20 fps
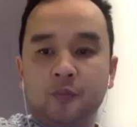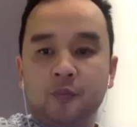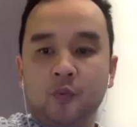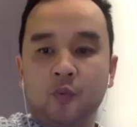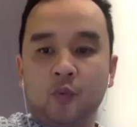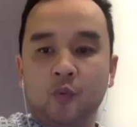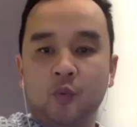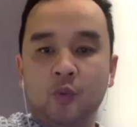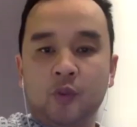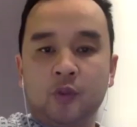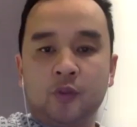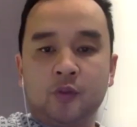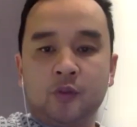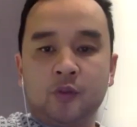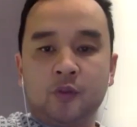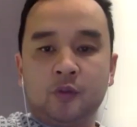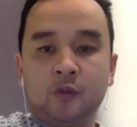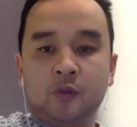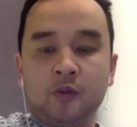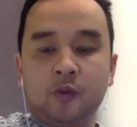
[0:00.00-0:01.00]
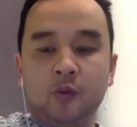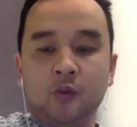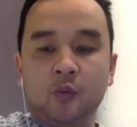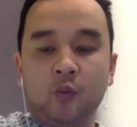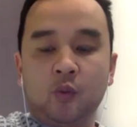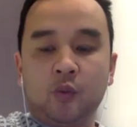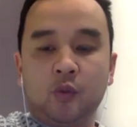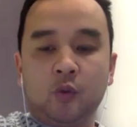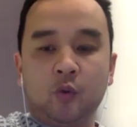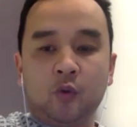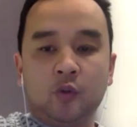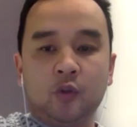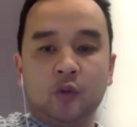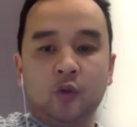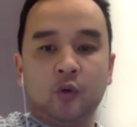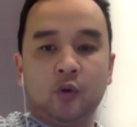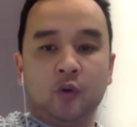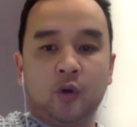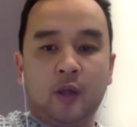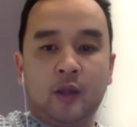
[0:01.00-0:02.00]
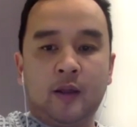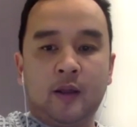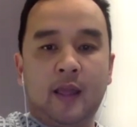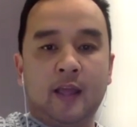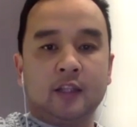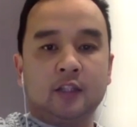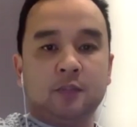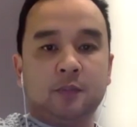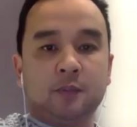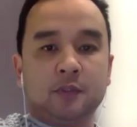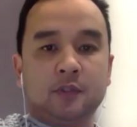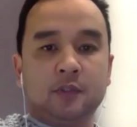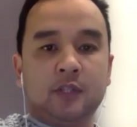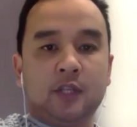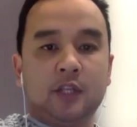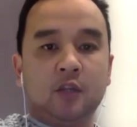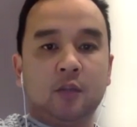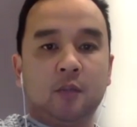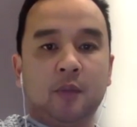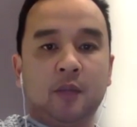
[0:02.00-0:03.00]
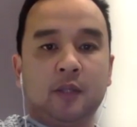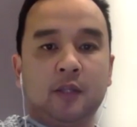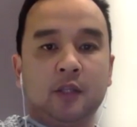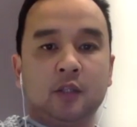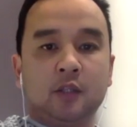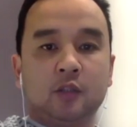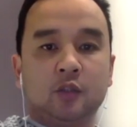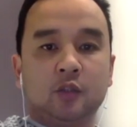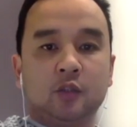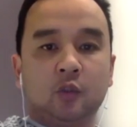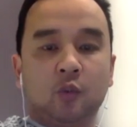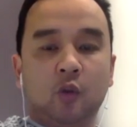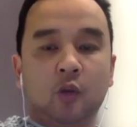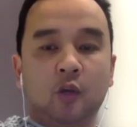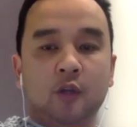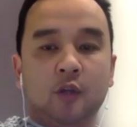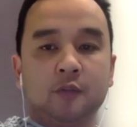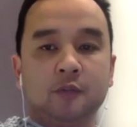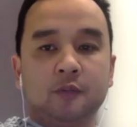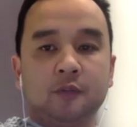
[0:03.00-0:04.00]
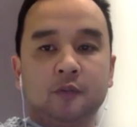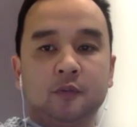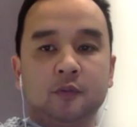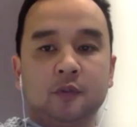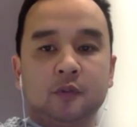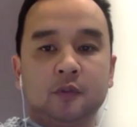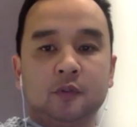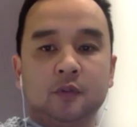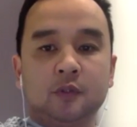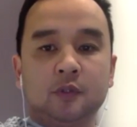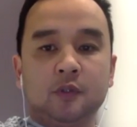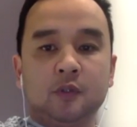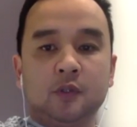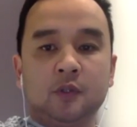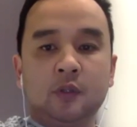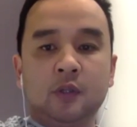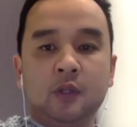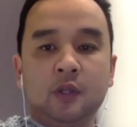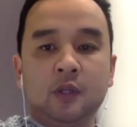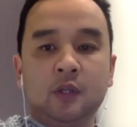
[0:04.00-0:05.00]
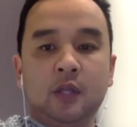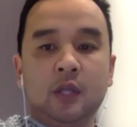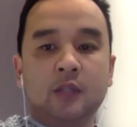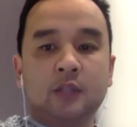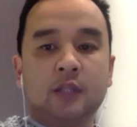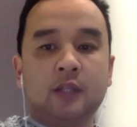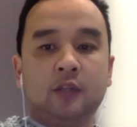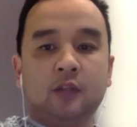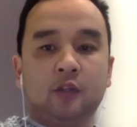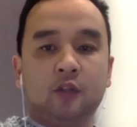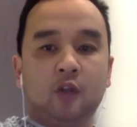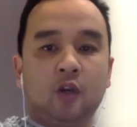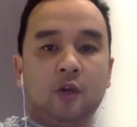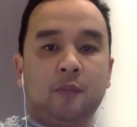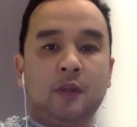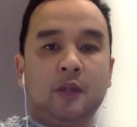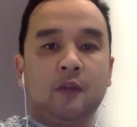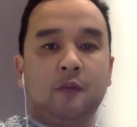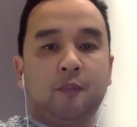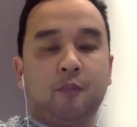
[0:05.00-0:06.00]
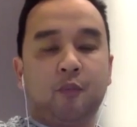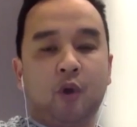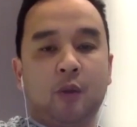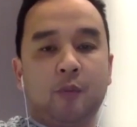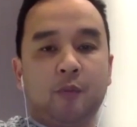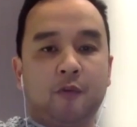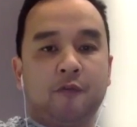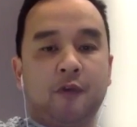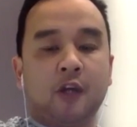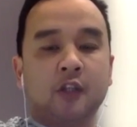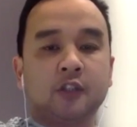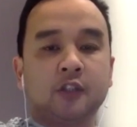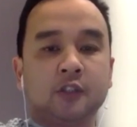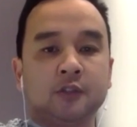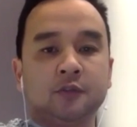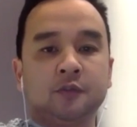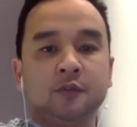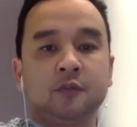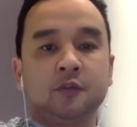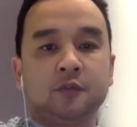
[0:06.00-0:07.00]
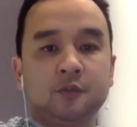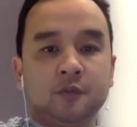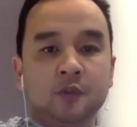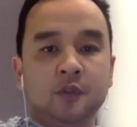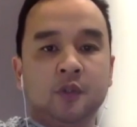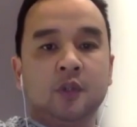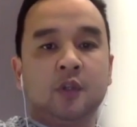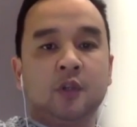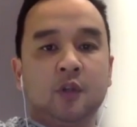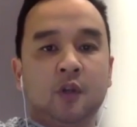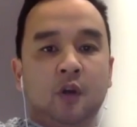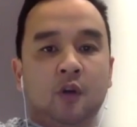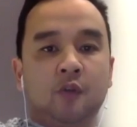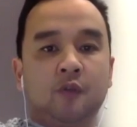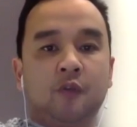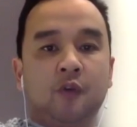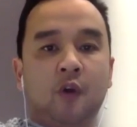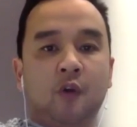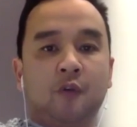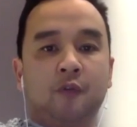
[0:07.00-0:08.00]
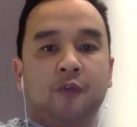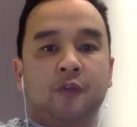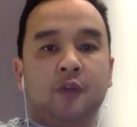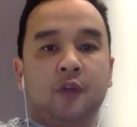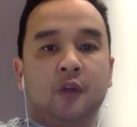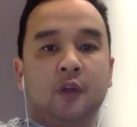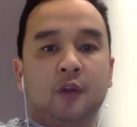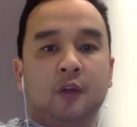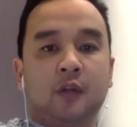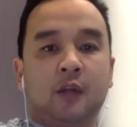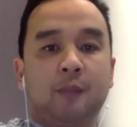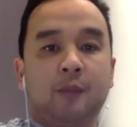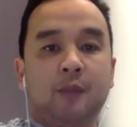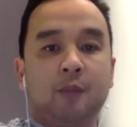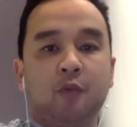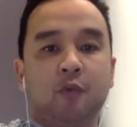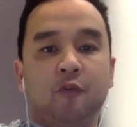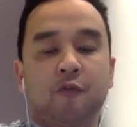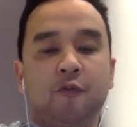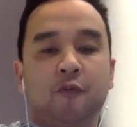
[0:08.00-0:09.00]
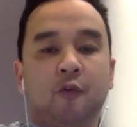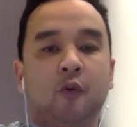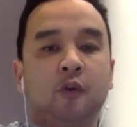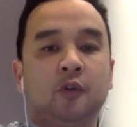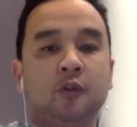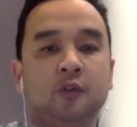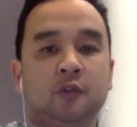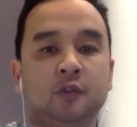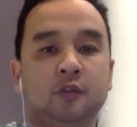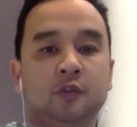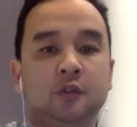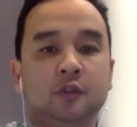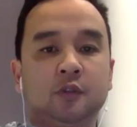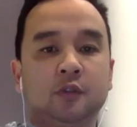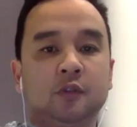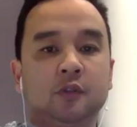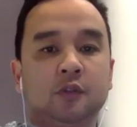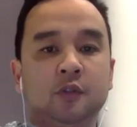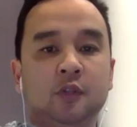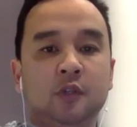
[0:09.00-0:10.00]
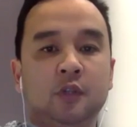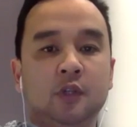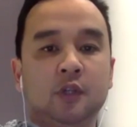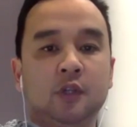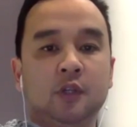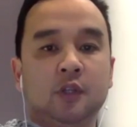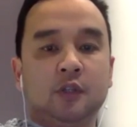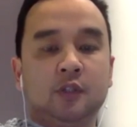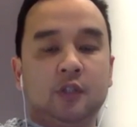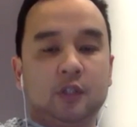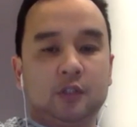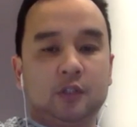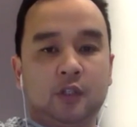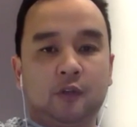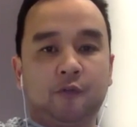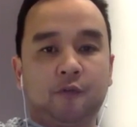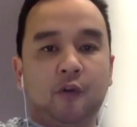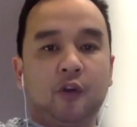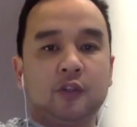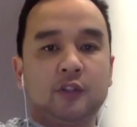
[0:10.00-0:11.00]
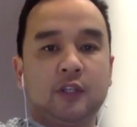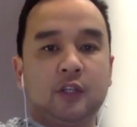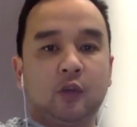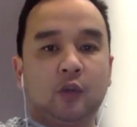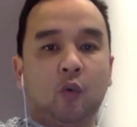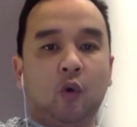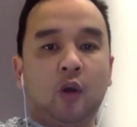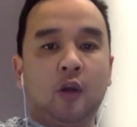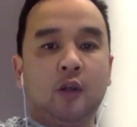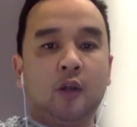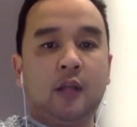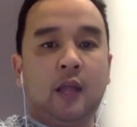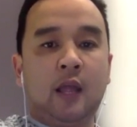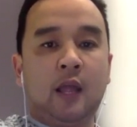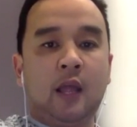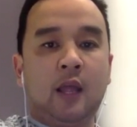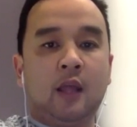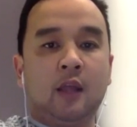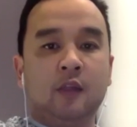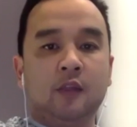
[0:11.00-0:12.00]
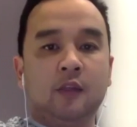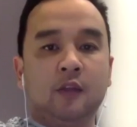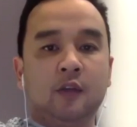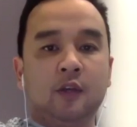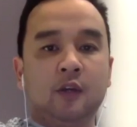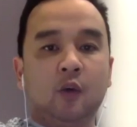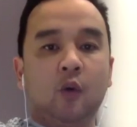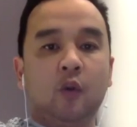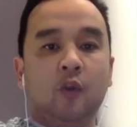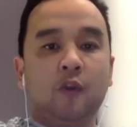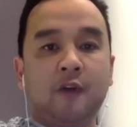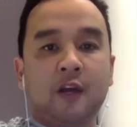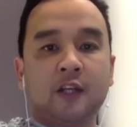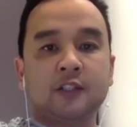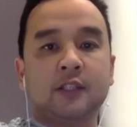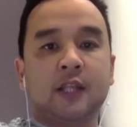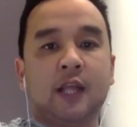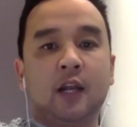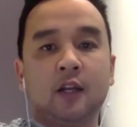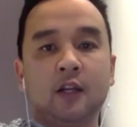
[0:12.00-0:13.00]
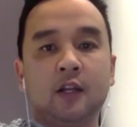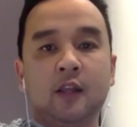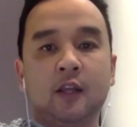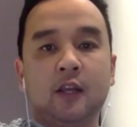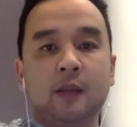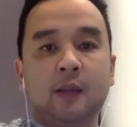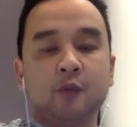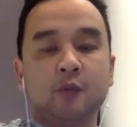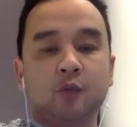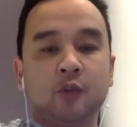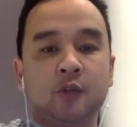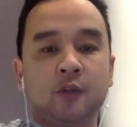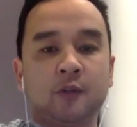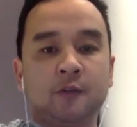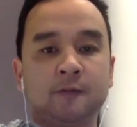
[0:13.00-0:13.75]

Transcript: with all your enhancements that you're making to the wallet, is that going to be the primary function of the company moving forward? Just focusing on the wallet and all the functionality that comes with it?